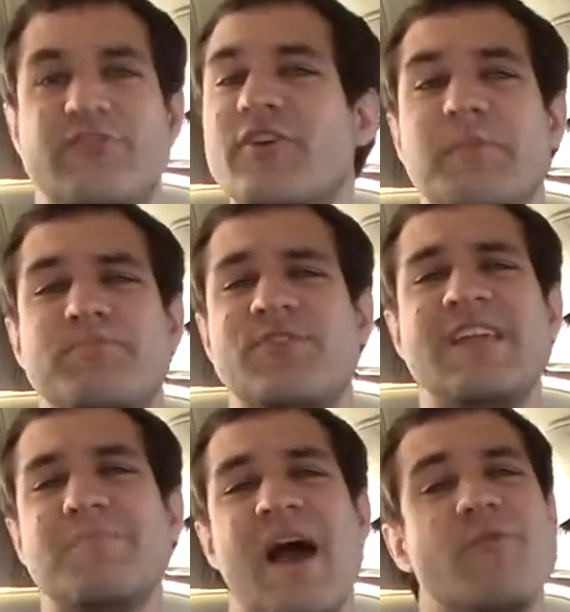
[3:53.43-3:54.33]
To
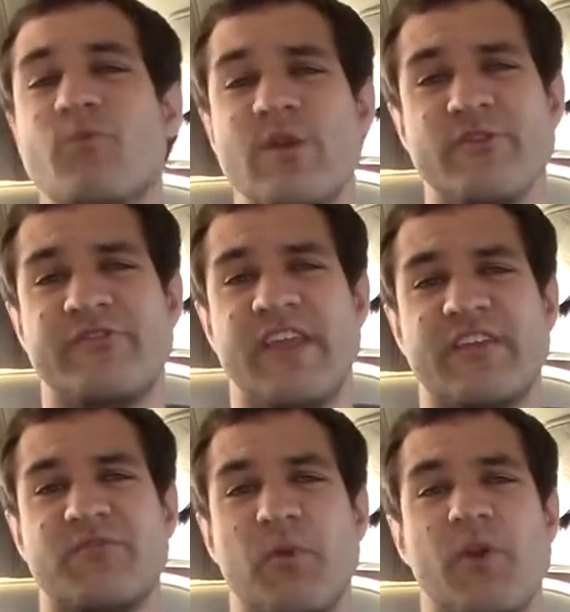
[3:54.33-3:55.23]
complete my rear seat
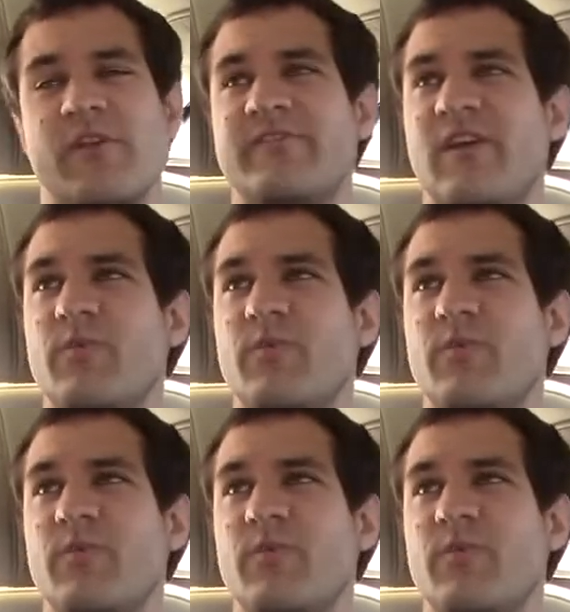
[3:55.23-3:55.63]
experience, I